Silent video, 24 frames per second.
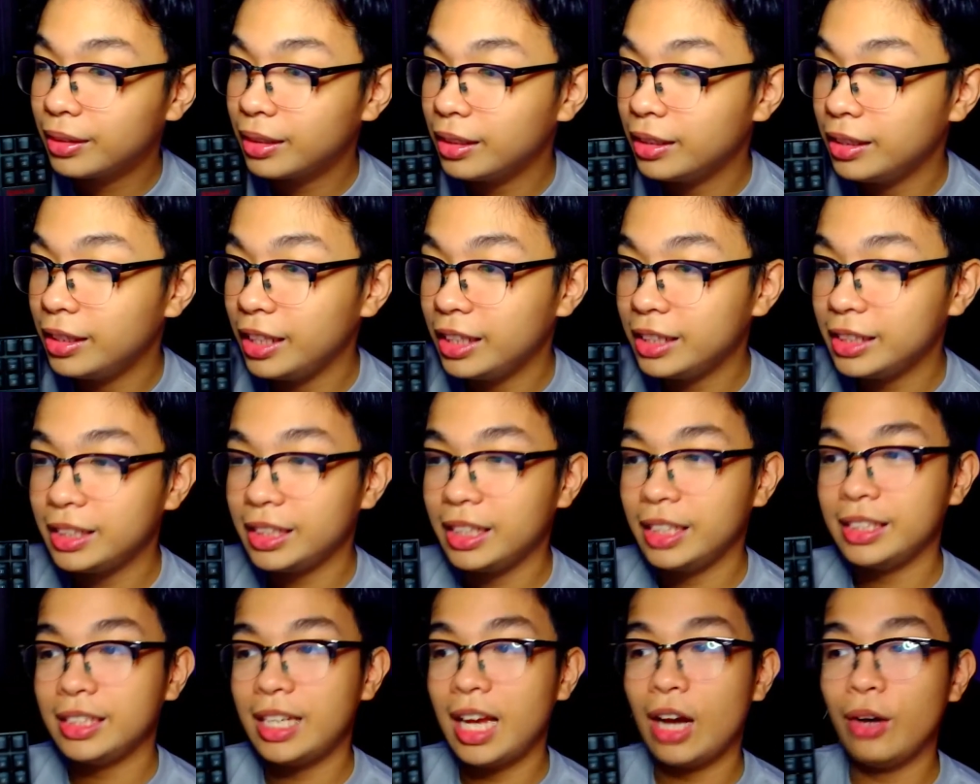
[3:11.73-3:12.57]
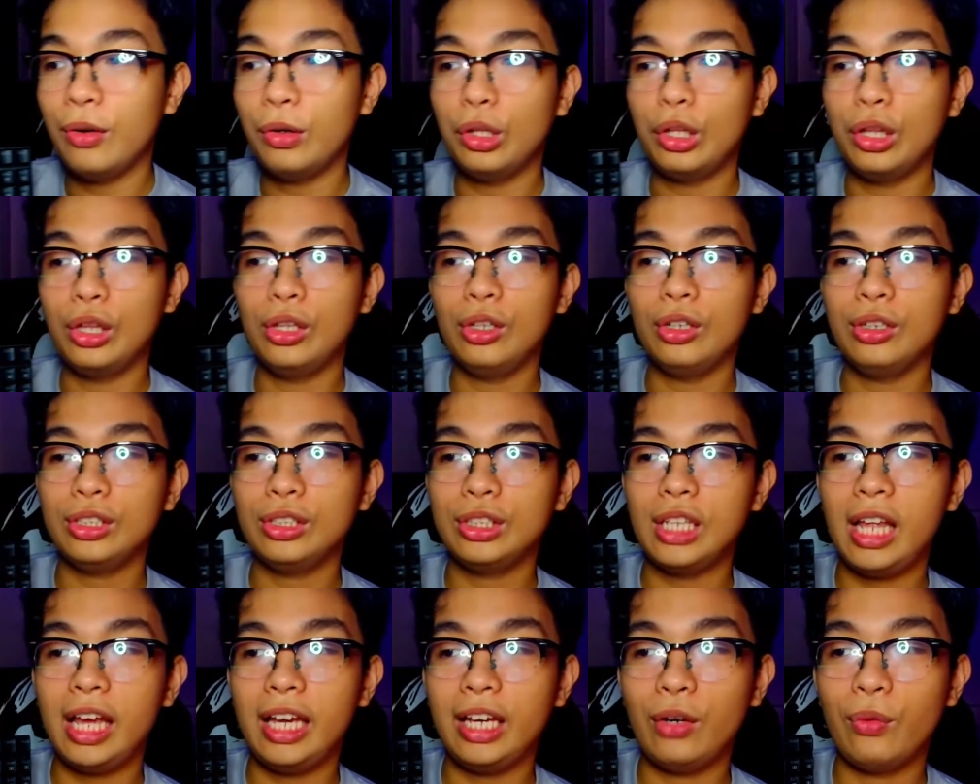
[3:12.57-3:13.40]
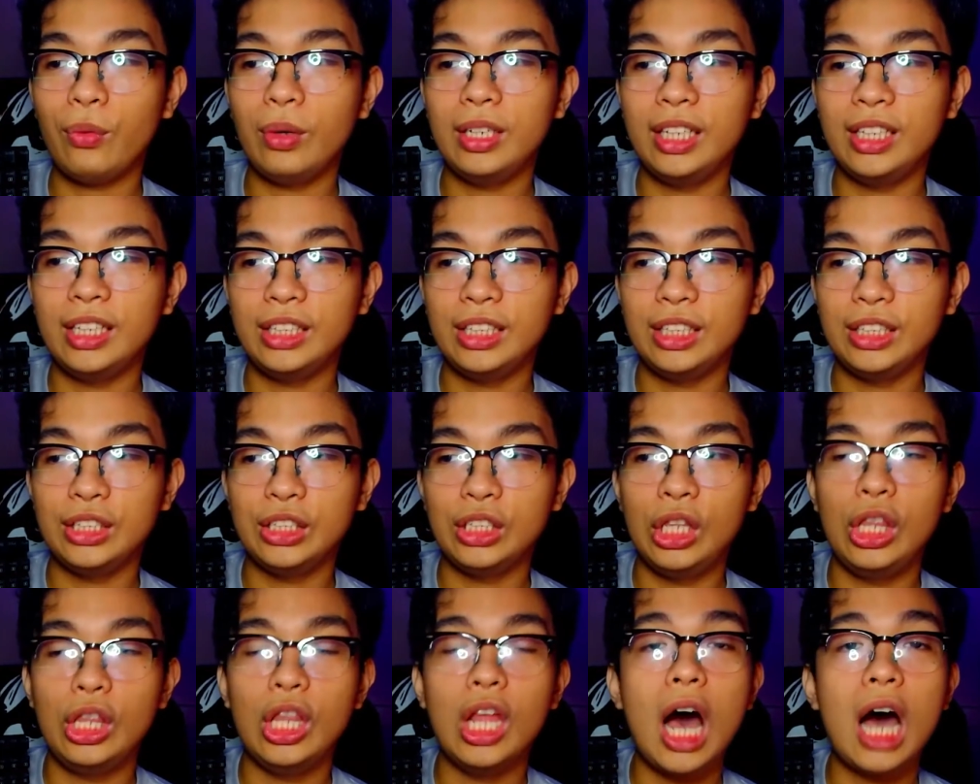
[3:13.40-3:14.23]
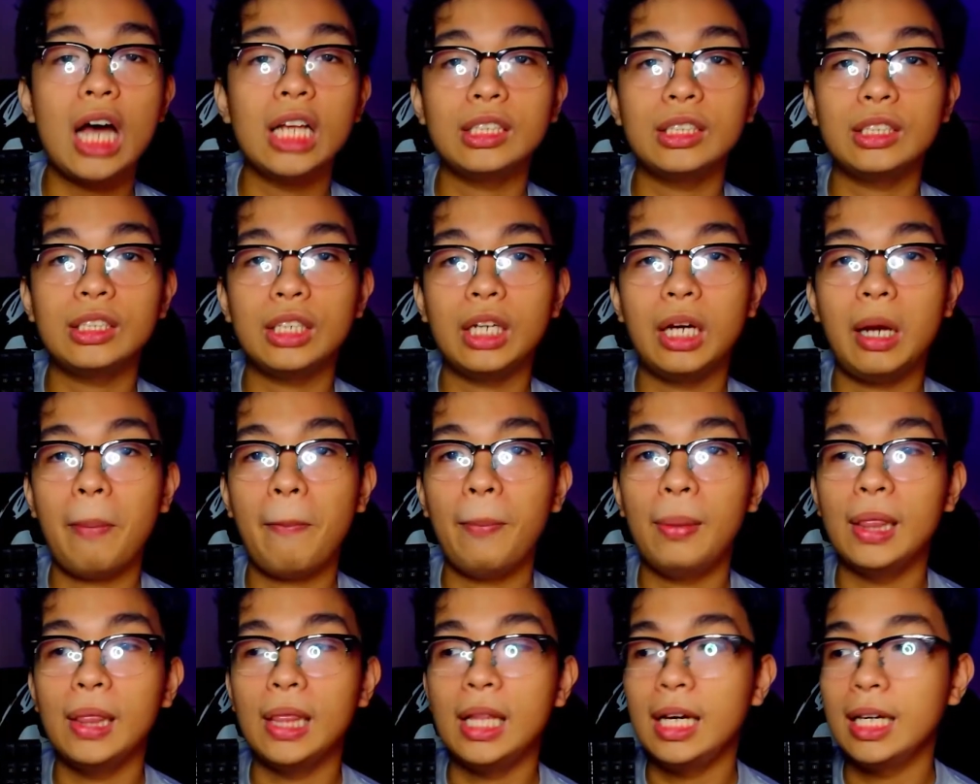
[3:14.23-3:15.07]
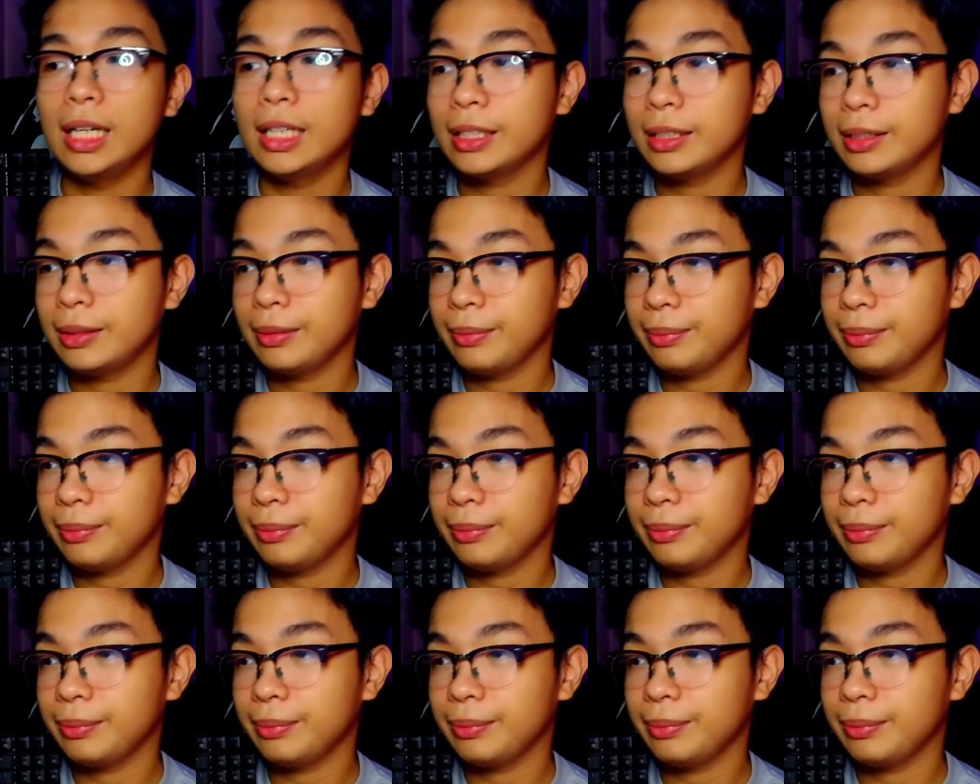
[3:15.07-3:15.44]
This is how it looks like when it is not plugged.